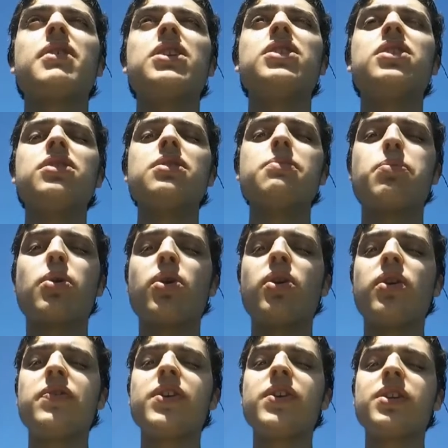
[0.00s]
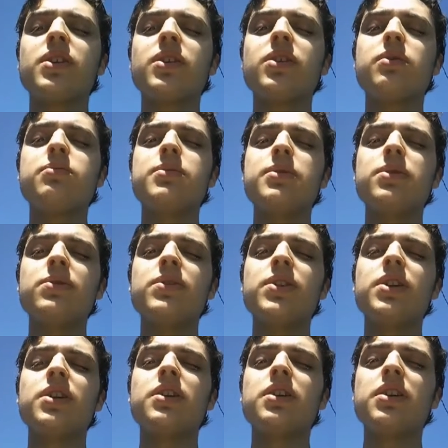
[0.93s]
It's just a perfect little
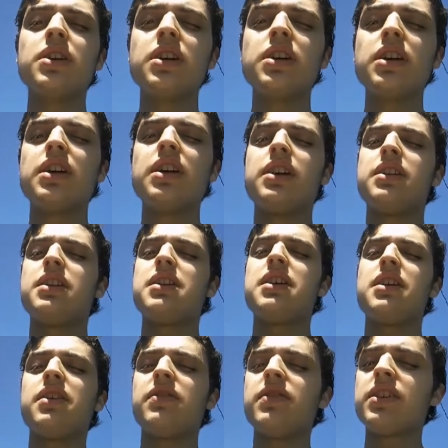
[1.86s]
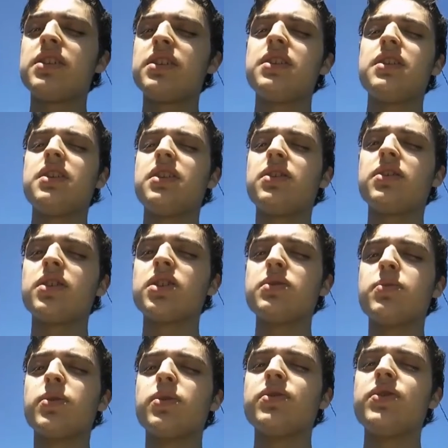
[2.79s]
movie. Now, I'm not saying, you know,
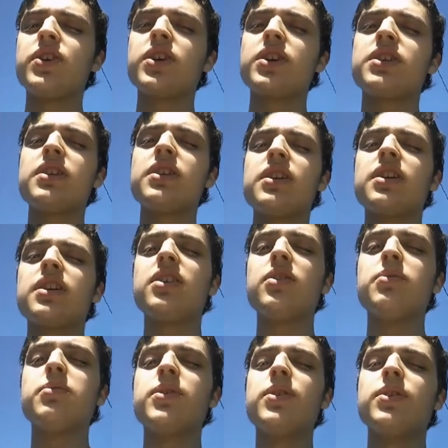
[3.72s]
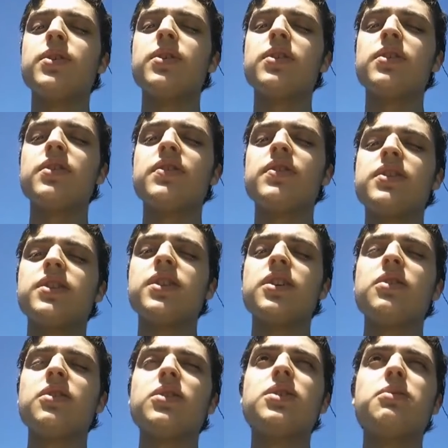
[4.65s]
because Pulp Fiction, like Kill Bill, and
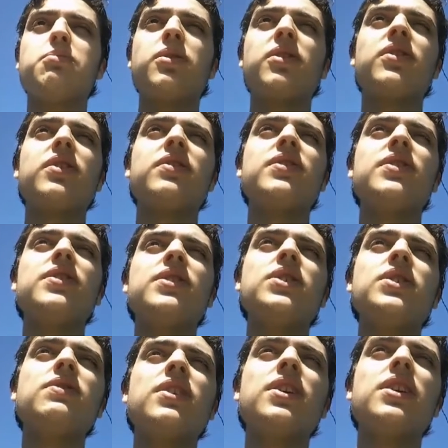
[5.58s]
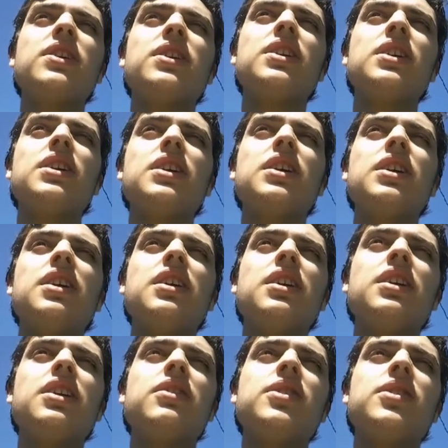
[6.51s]
so those are perfect movies, but
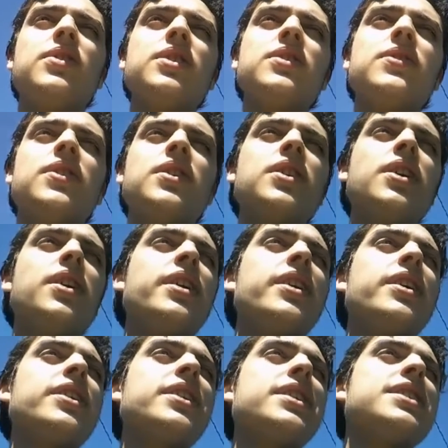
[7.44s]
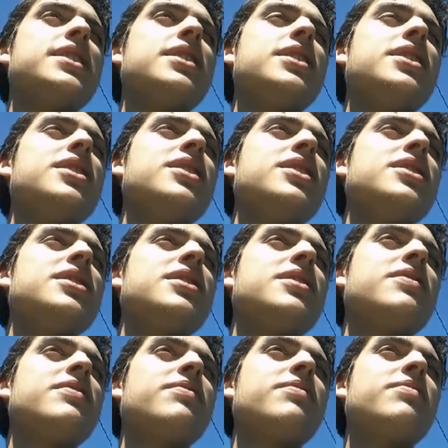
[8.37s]
Reservoir Dogs
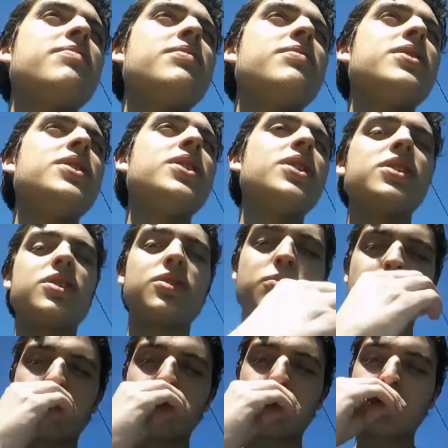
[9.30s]
is just,